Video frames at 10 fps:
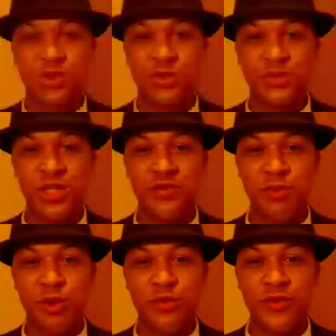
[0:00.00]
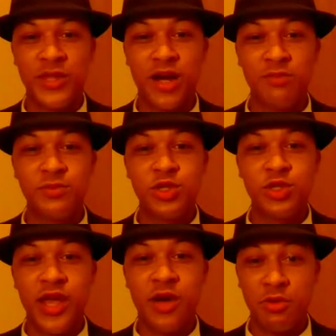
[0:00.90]
of a movie that up until now
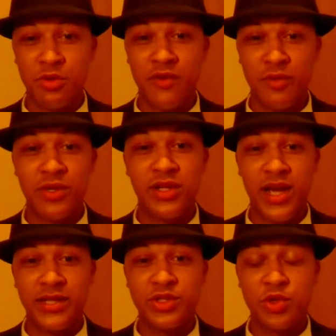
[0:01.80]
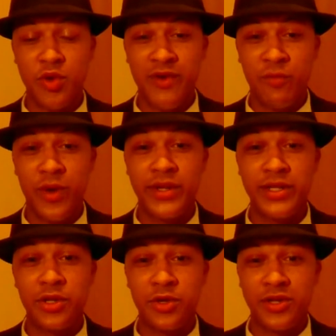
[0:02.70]
you never realized you have waited your
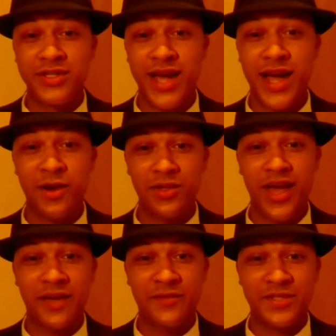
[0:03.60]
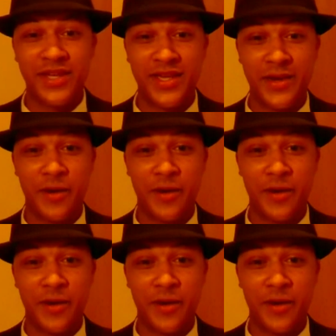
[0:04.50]
entire life to hear.